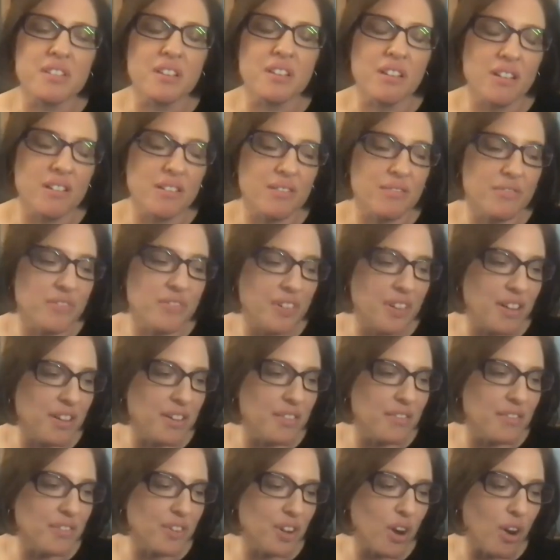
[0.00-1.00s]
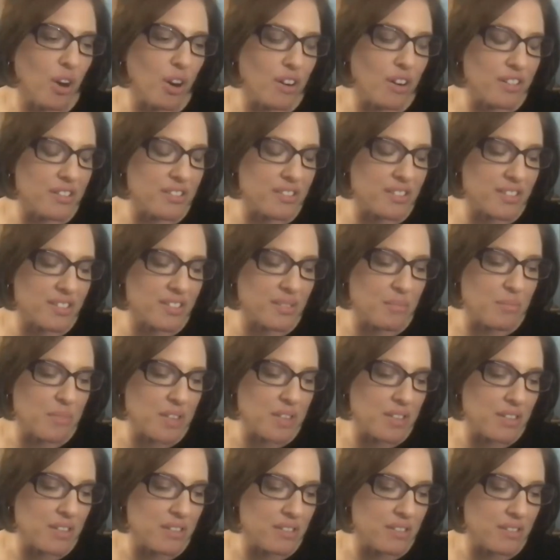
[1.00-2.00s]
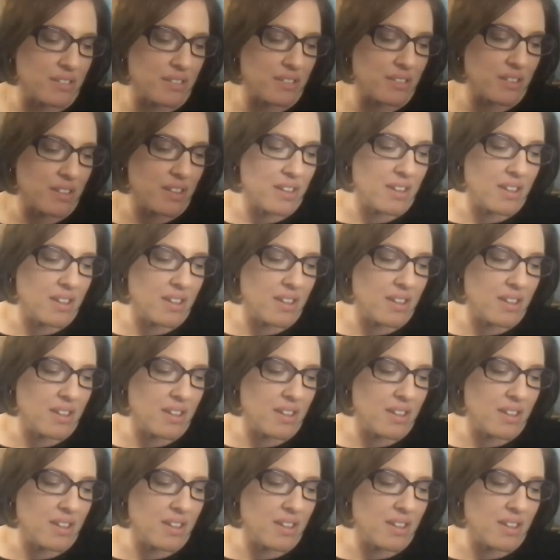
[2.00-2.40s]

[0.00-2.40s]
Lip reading: of cards as a means